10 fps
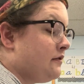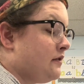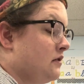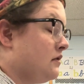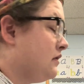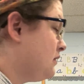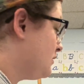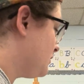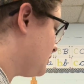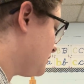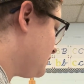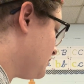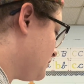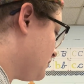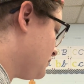I love my dog. I've
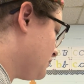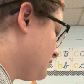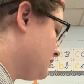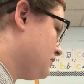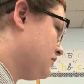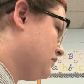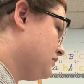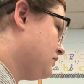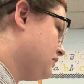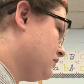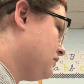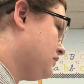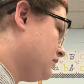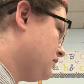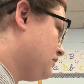lost like I was
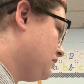sad.